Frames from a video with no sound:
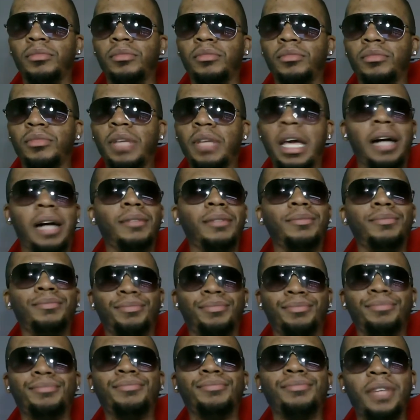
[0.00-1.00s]
yeah,
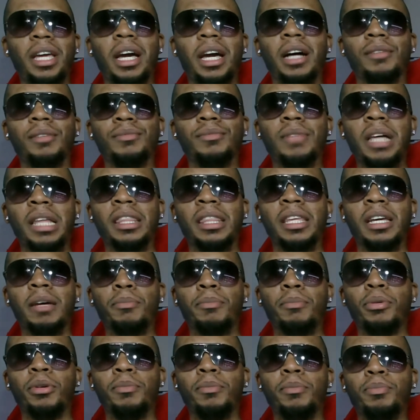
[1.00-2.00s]
yeah, I think I'm
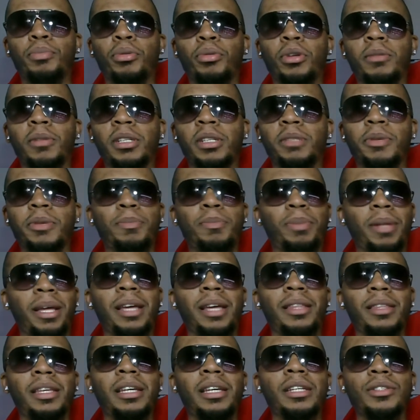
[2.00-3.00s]
pretty pretty much be
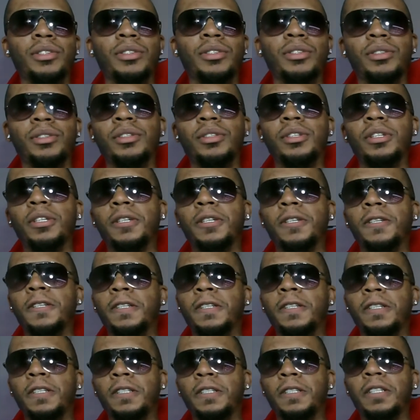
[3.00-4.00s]
playing this.
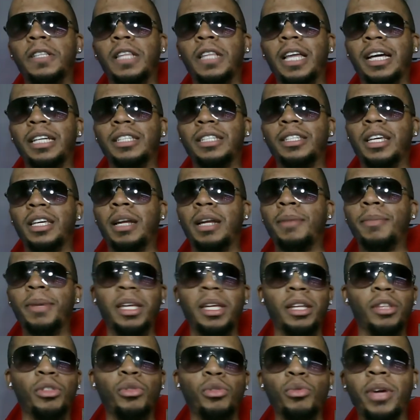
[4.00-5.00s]
Like I said, I'm gonna
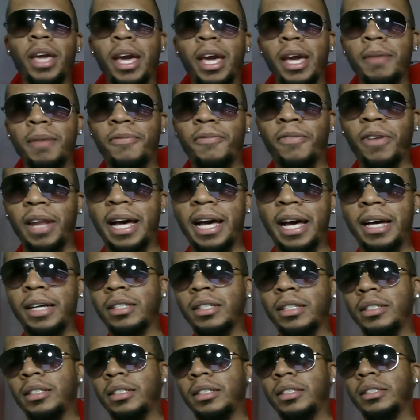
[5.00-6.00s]
get it through GameFly.
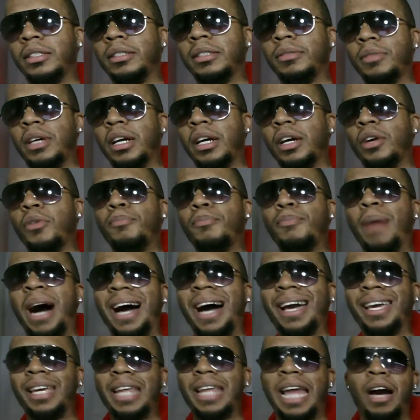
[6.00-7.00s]
I'm not gonna
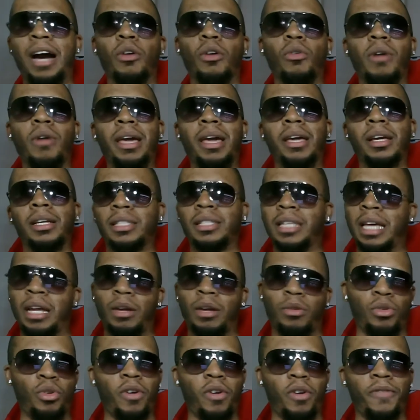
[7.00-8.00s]
buy it outright because I
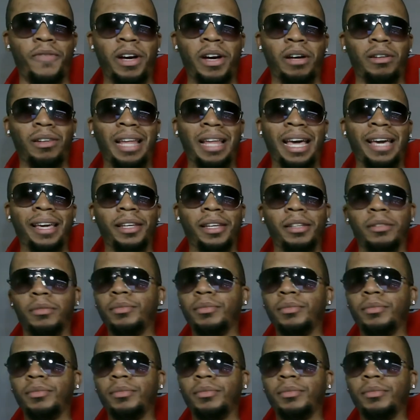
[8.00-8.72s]
don't know if I'll like it.